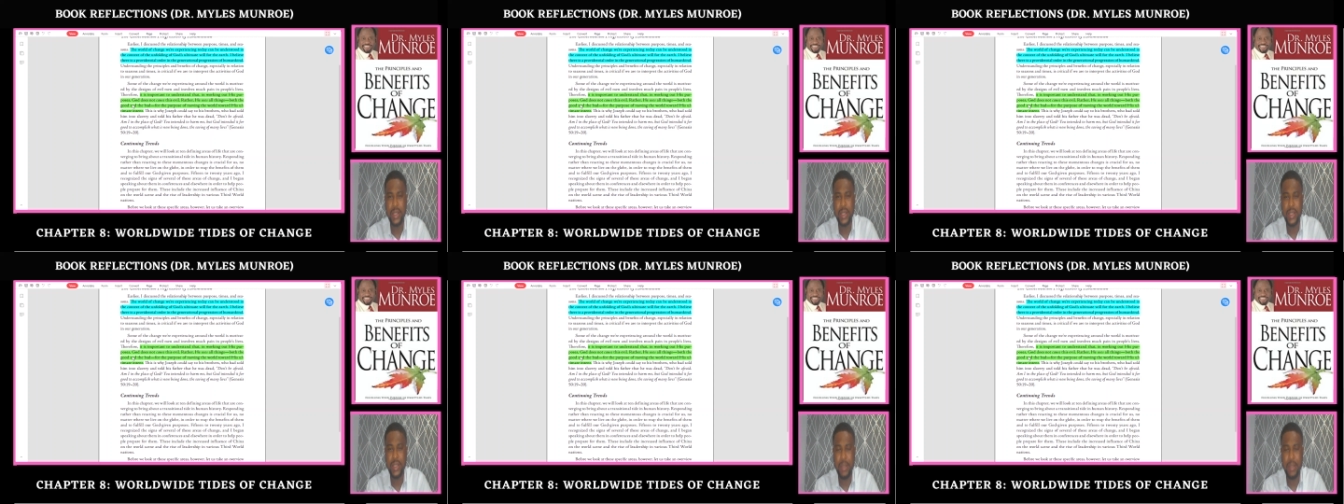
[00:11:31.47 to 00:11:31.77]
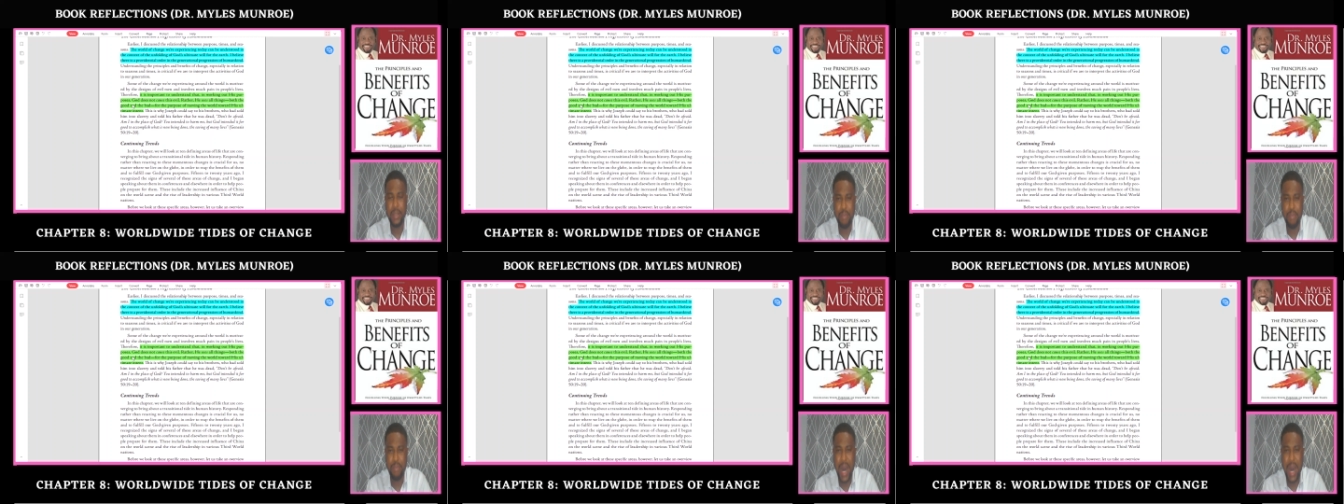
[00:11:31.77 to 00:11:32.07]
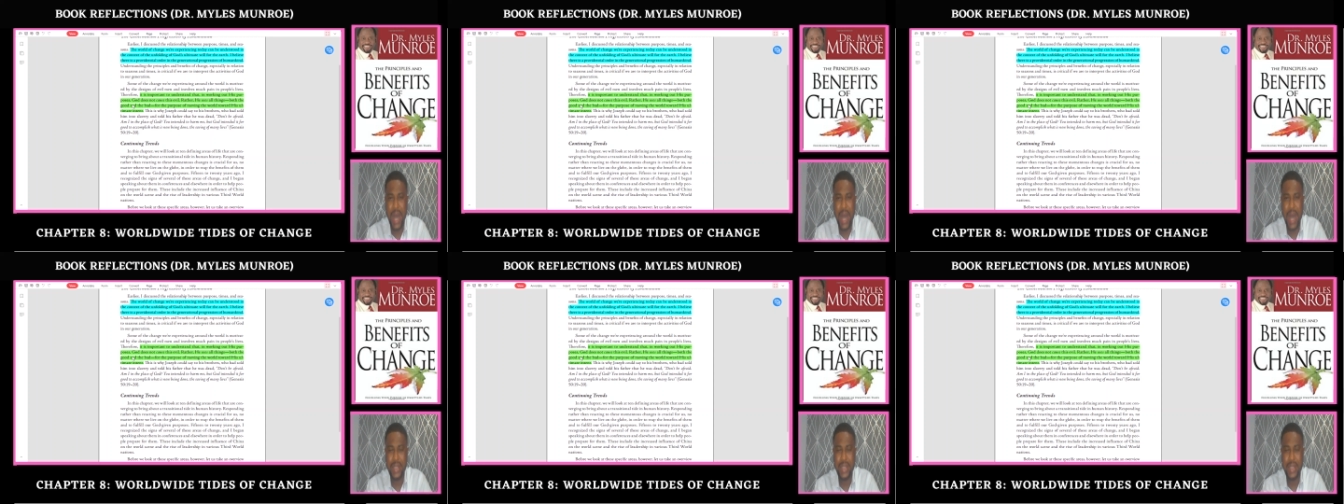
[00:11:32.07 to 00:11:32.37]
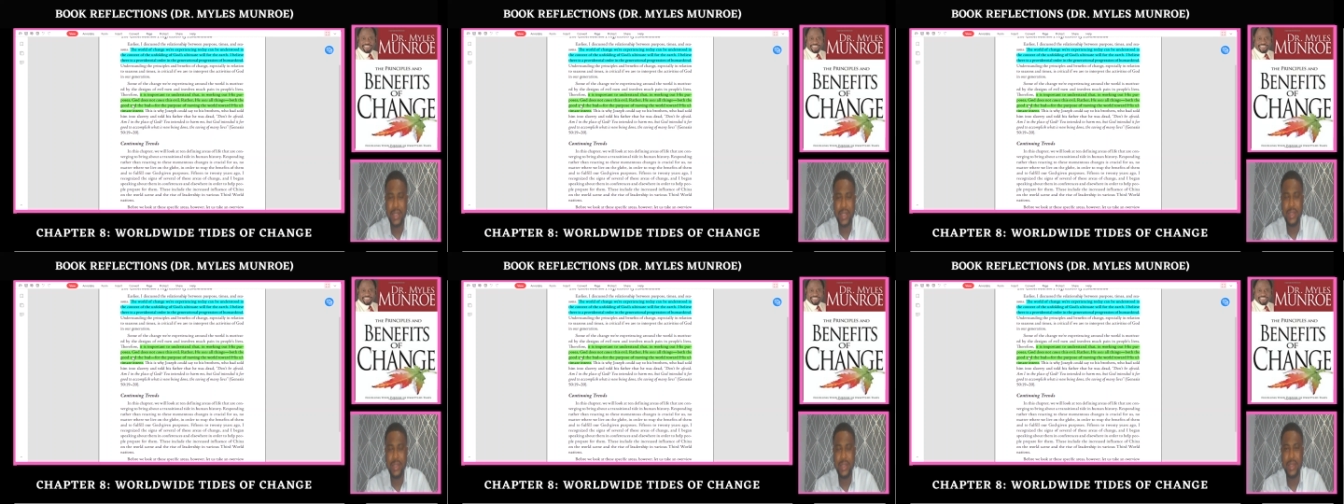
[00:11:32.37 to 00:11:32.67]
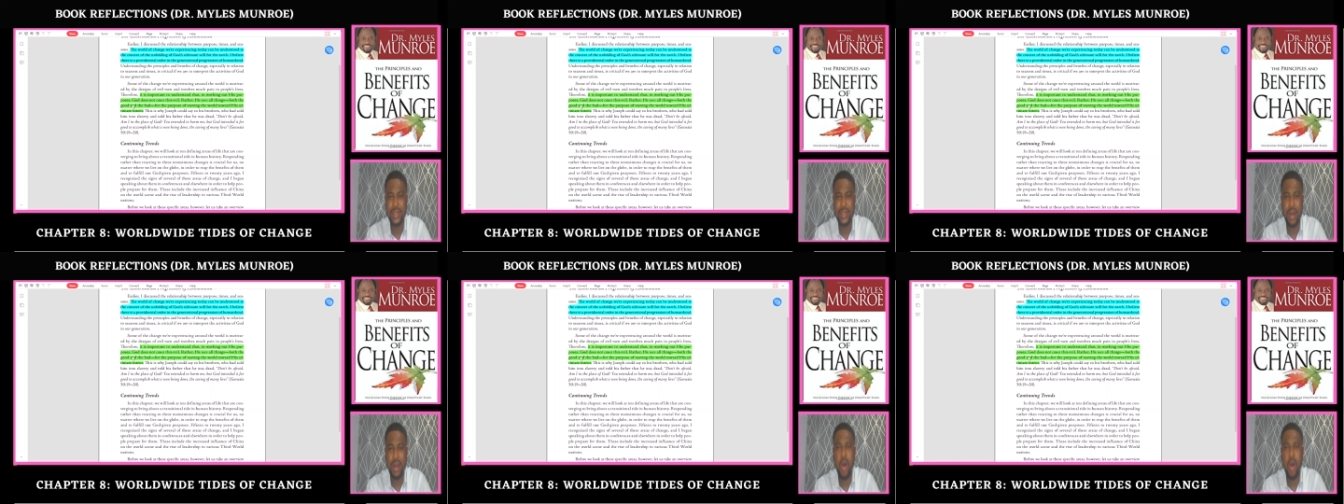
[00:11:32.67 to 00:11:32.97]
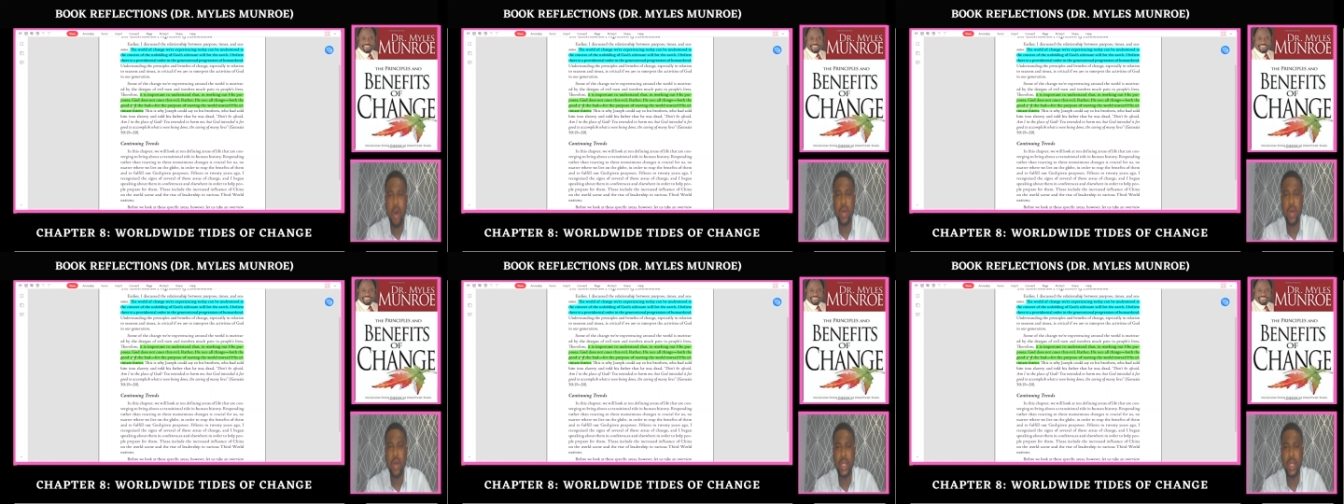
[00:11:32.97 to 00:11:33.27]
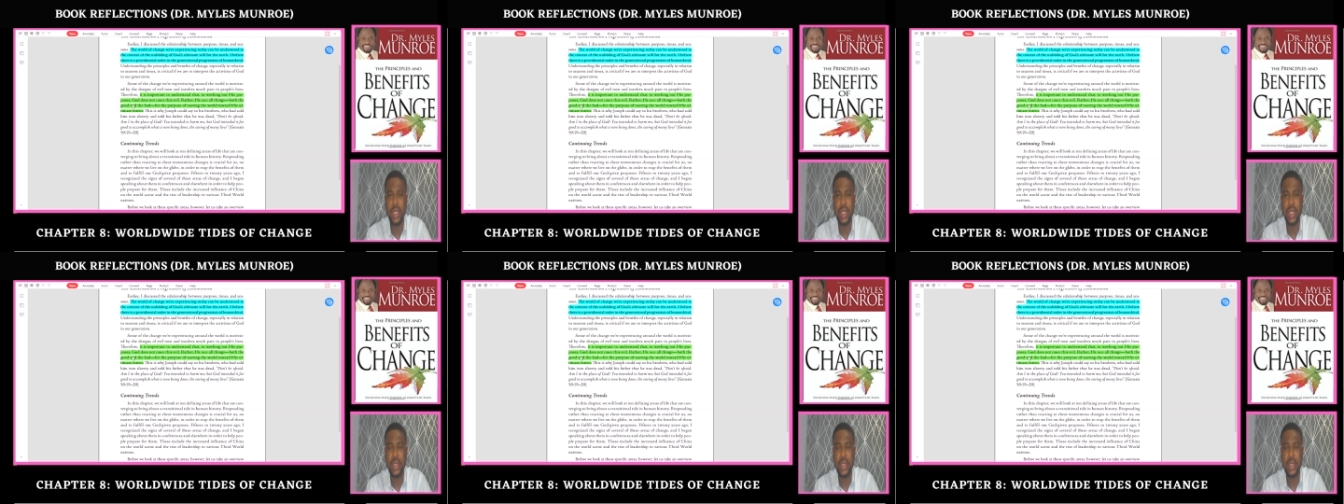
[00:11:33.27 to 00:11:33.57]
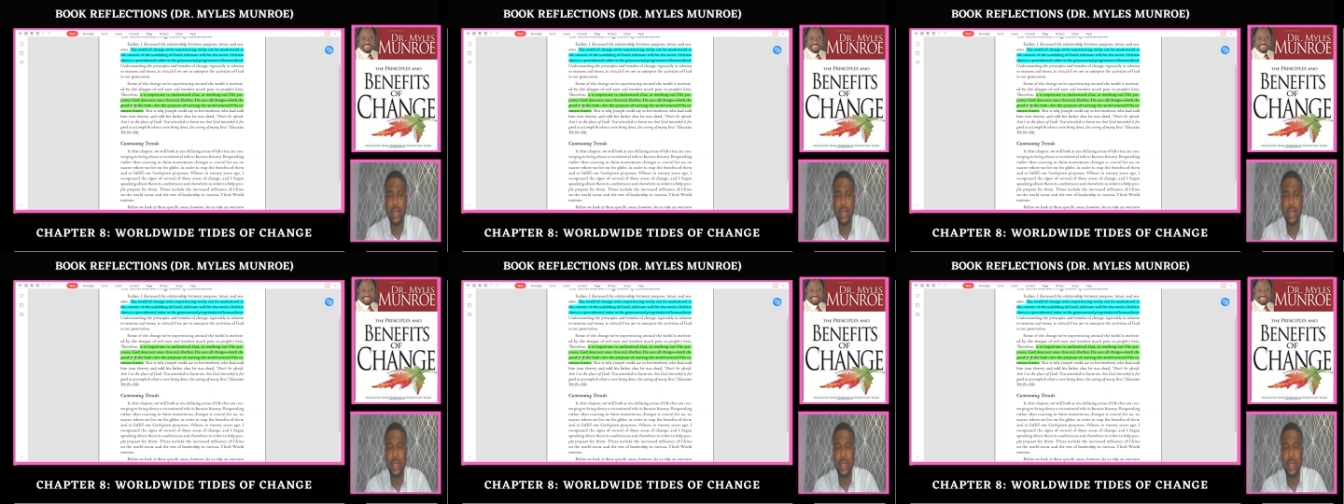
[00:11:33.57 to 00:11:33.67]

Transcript: the bad, the ugly,